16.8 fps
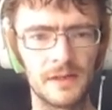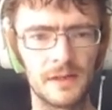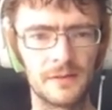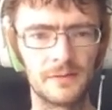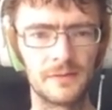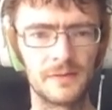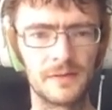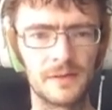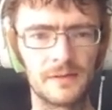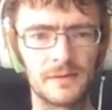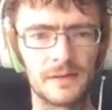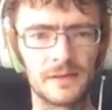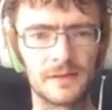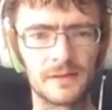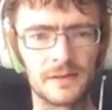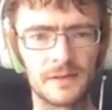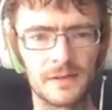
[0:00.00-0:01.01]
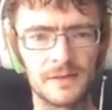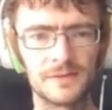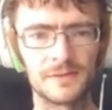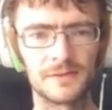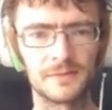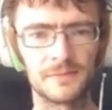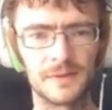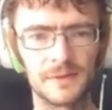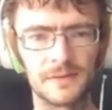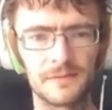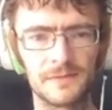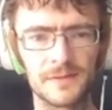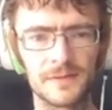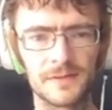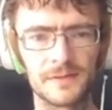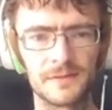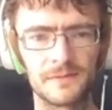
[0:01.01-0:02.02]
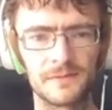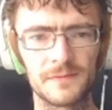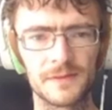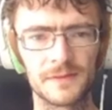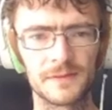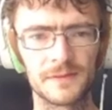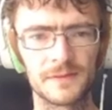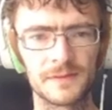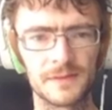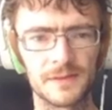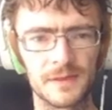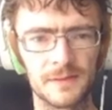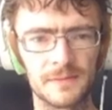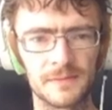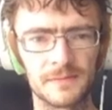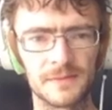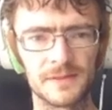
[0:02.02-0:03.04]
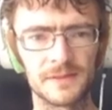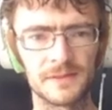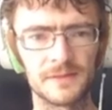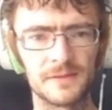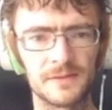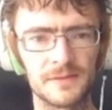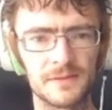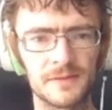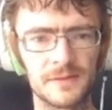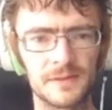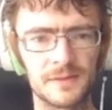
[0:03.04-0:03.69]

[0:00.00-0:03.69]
Other than like occasional bug fixes and optimizations,